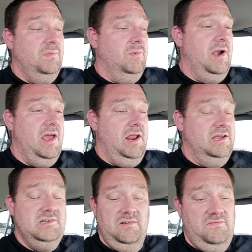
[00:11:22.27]
We're not
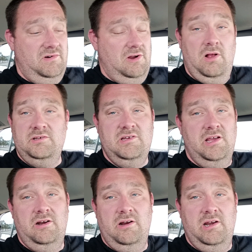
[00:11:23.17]
asking for a call
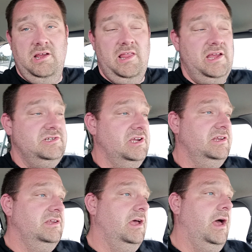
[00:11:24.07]
sign or any of that shit.